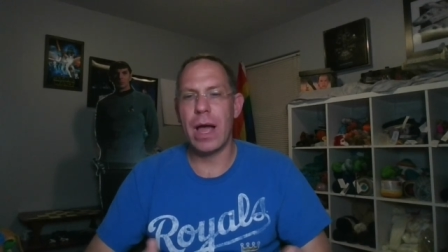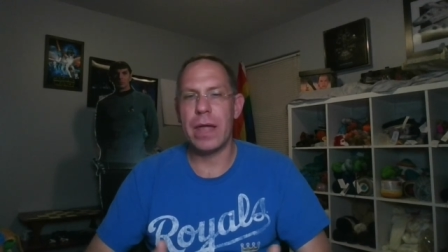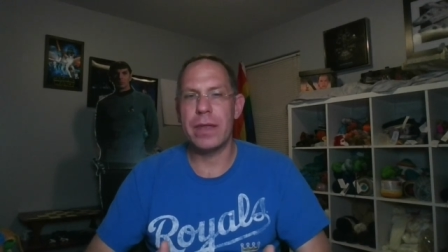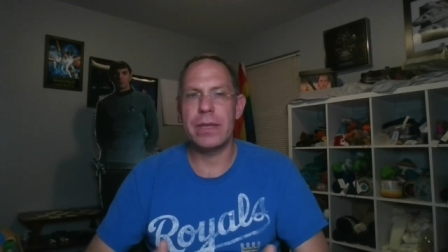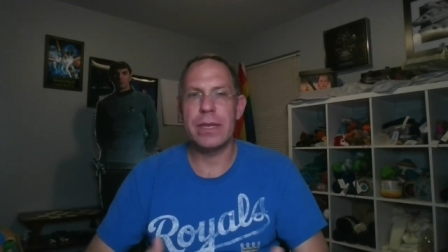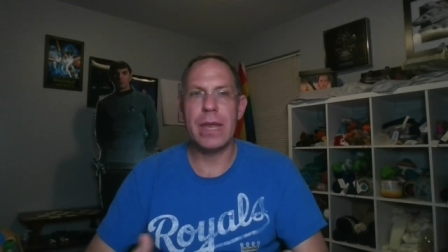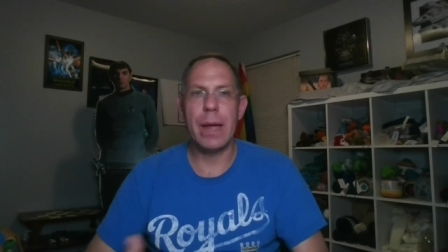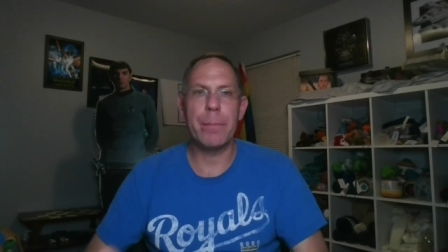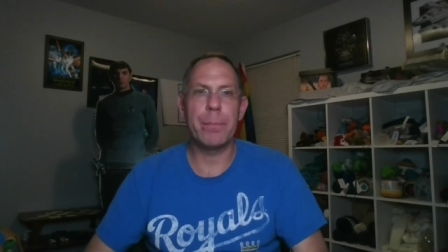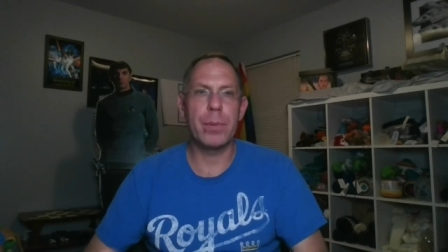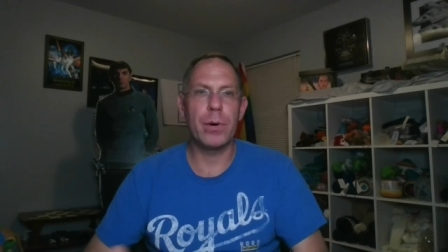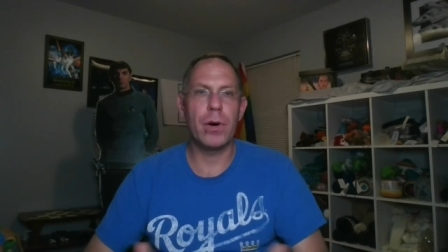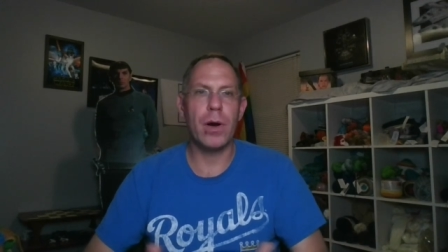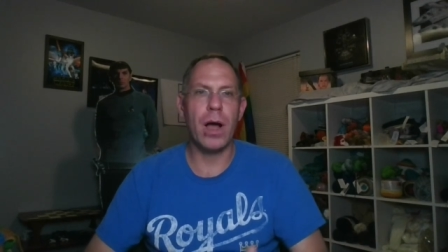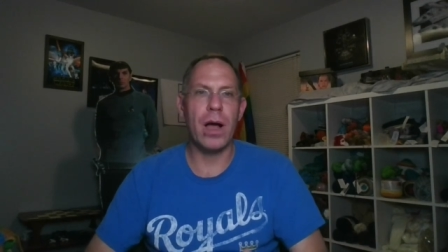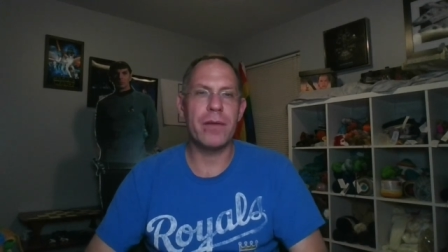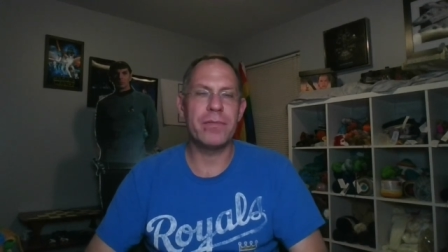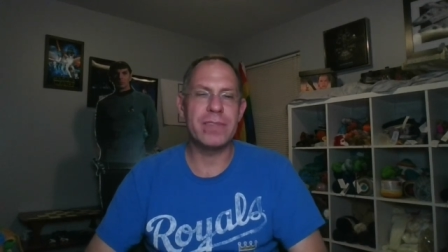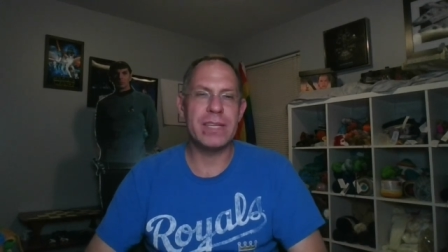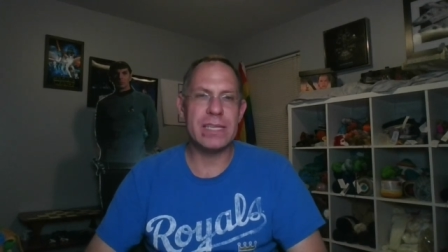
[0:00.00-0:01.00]
a number
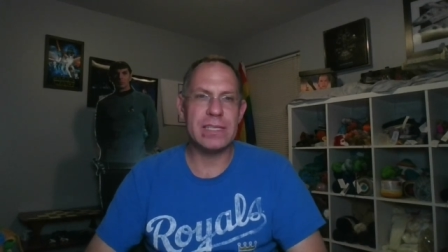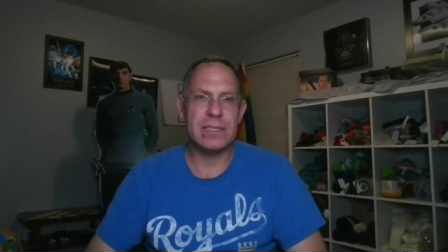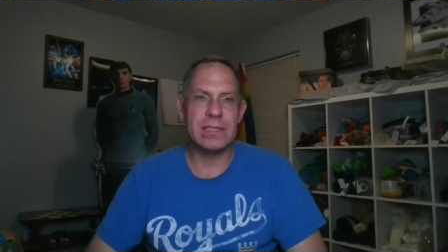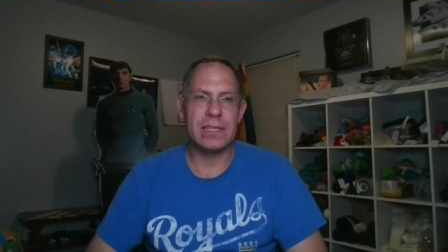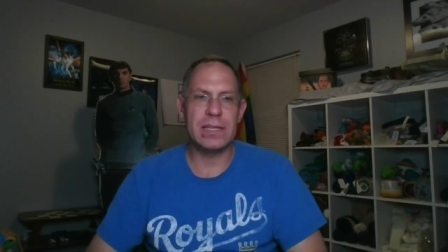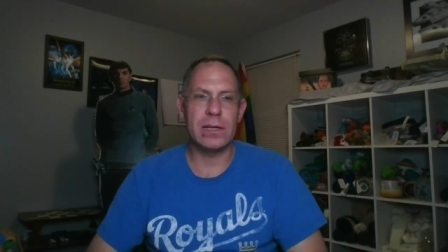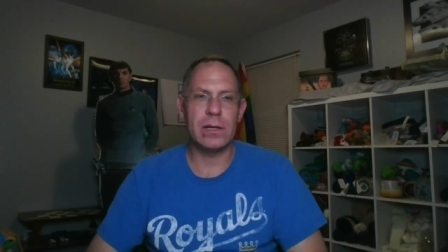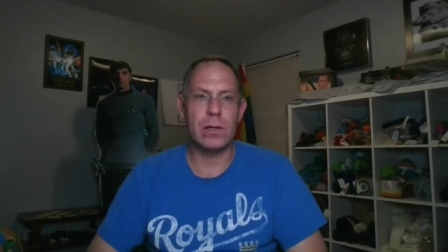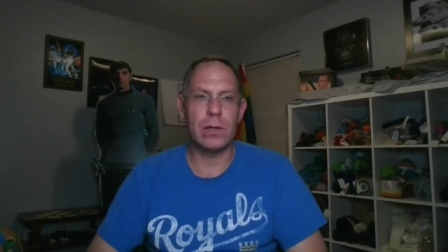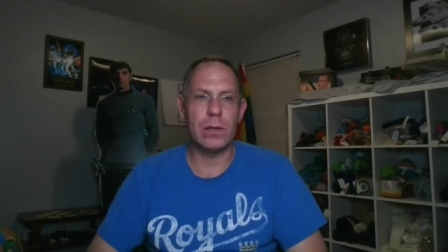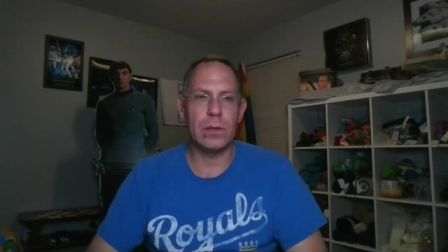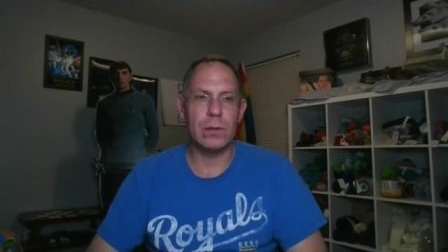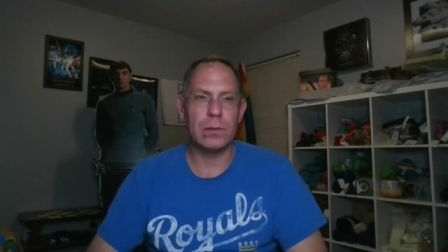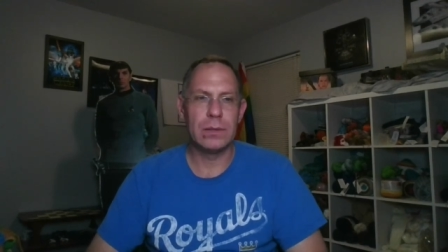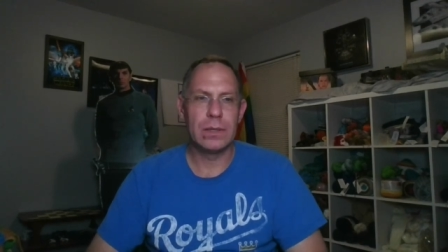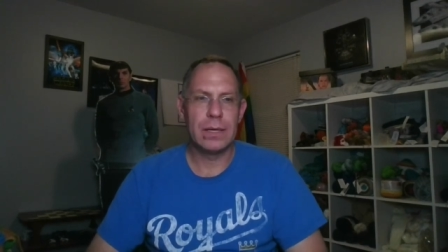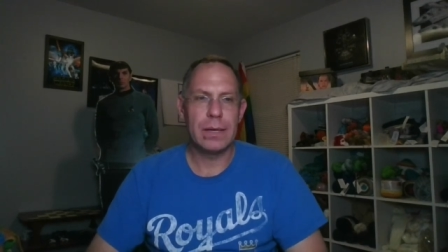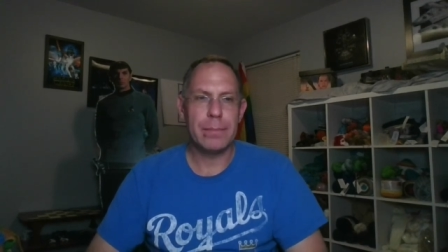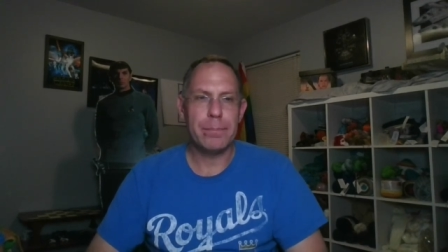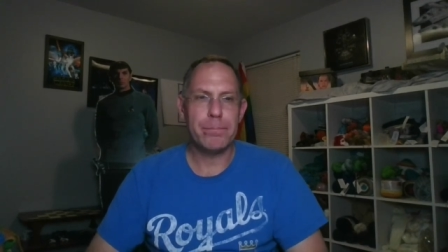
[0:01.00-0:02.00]
of these little
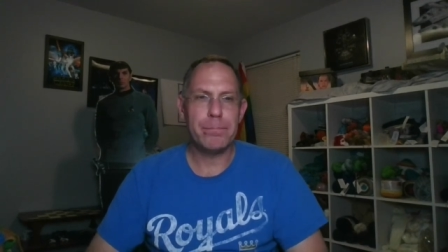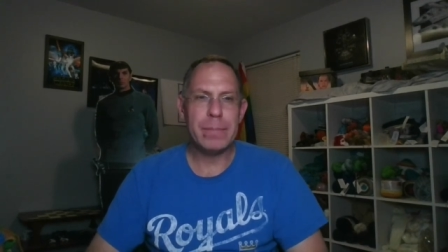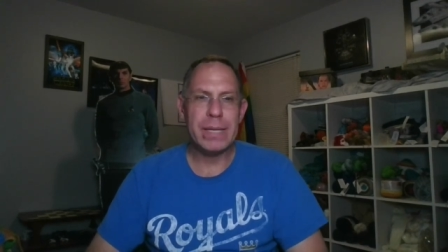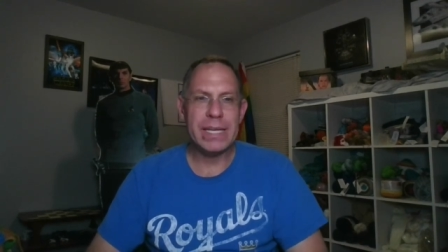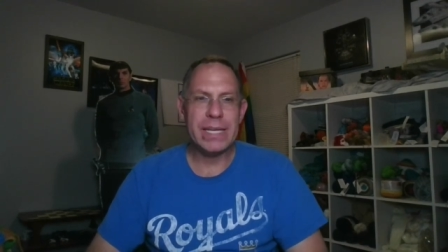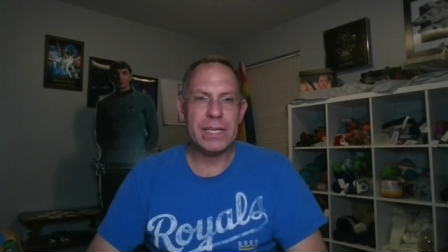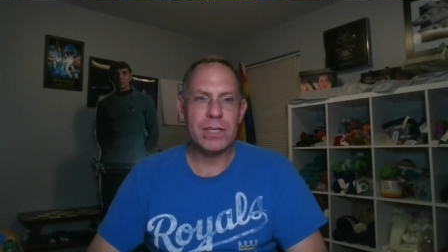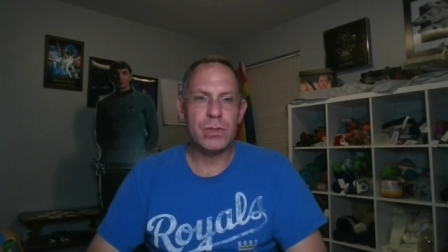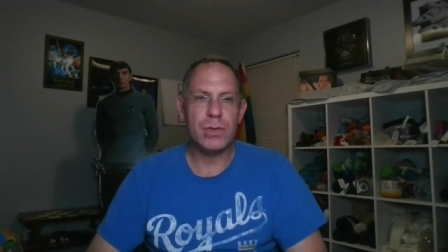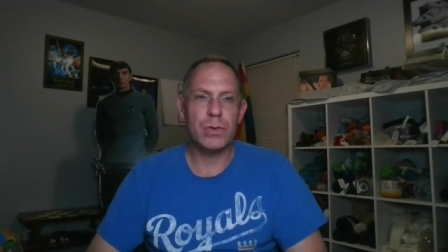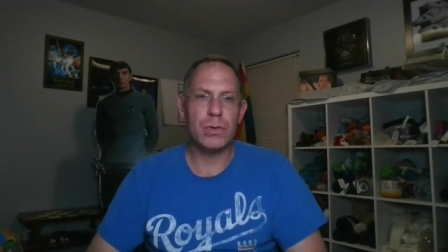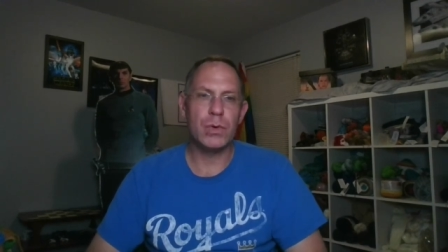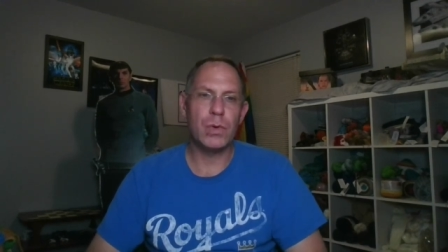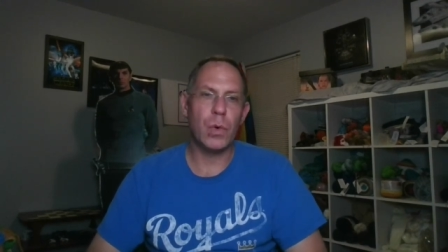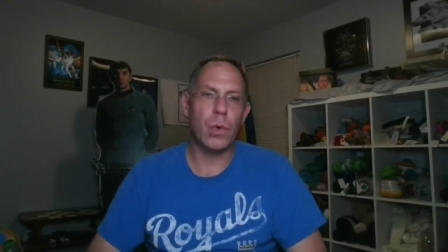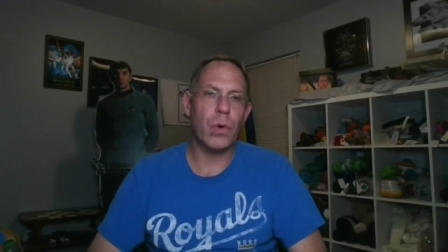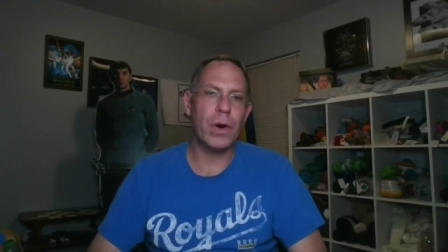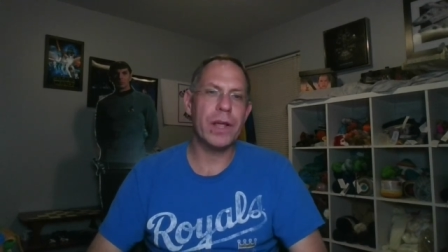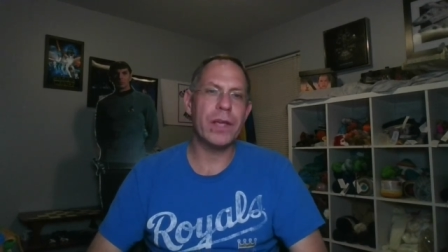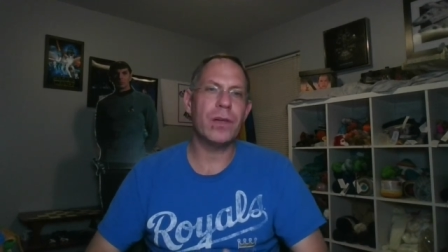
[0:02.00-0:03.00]
mini
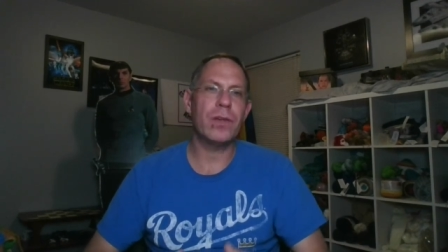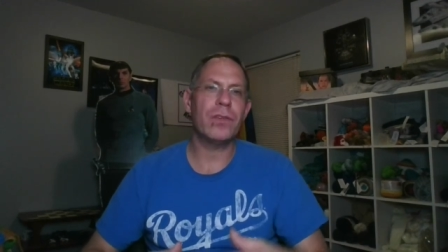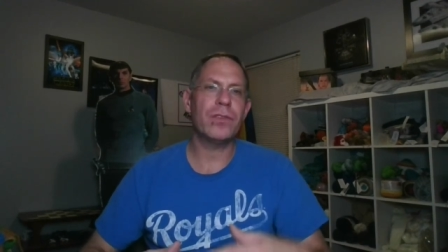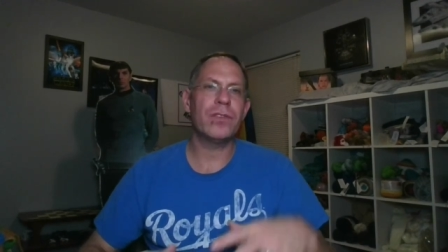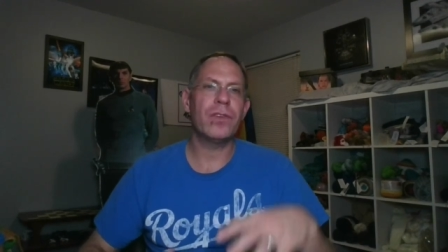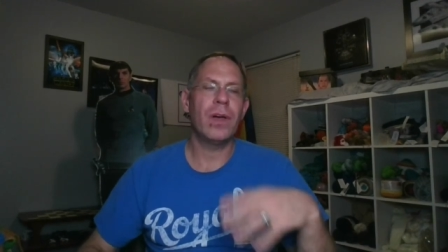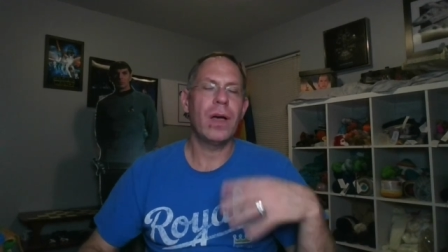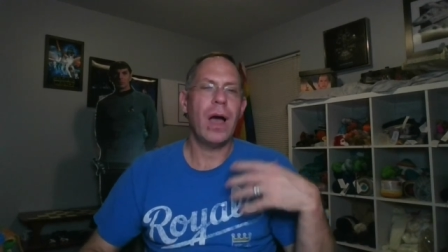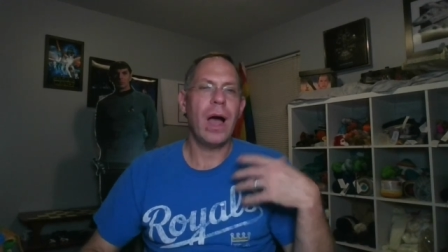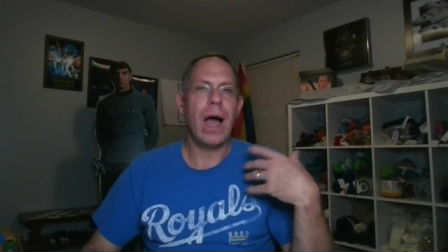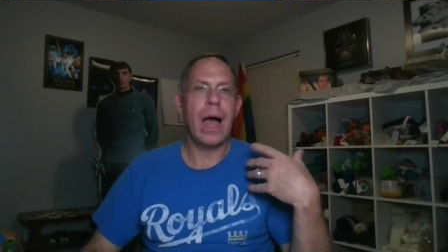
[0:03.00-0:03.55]
tutorials,